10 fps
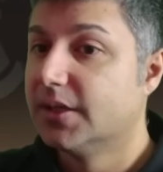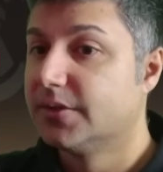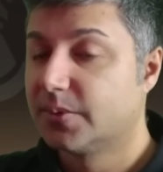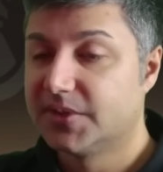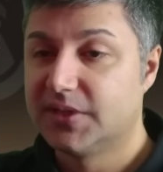
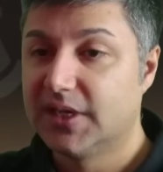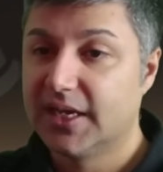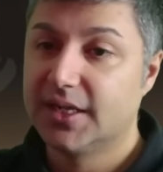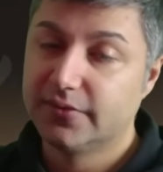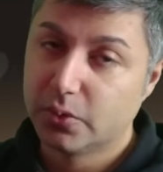So once
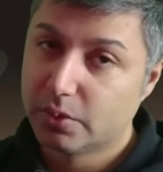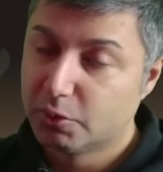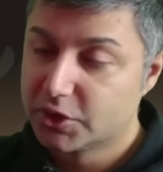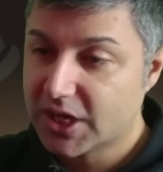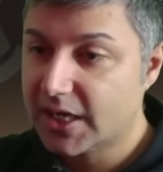again, if you want
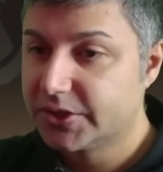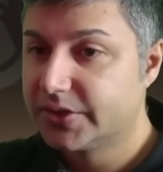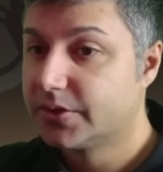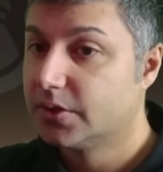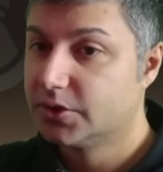more
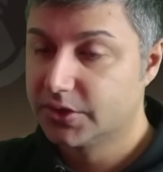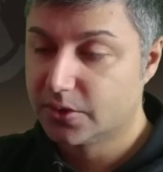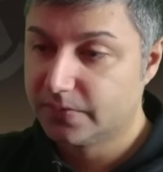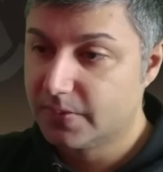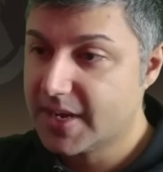charges, which is
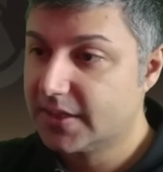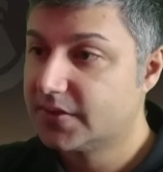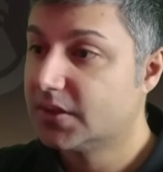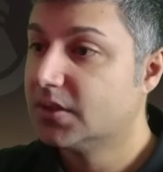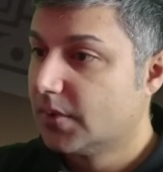good for
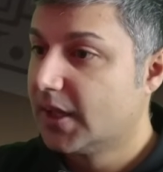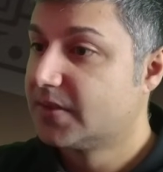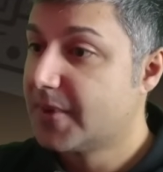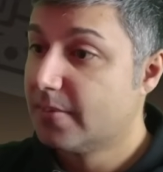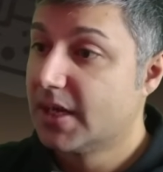medicine.
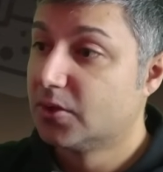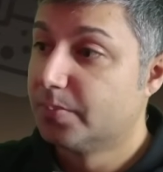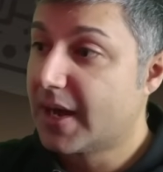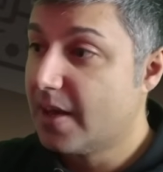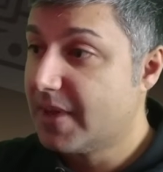Experimental
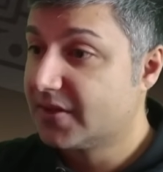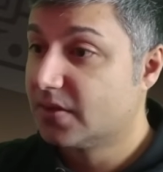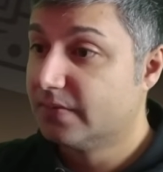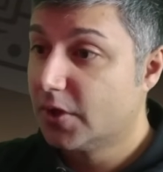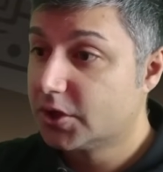Biomass
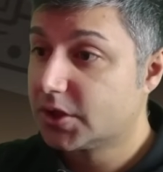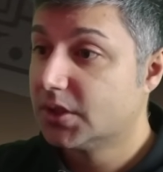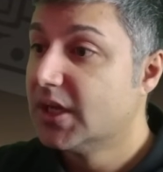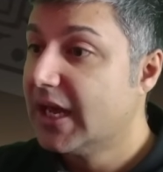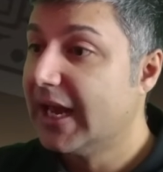Conversion.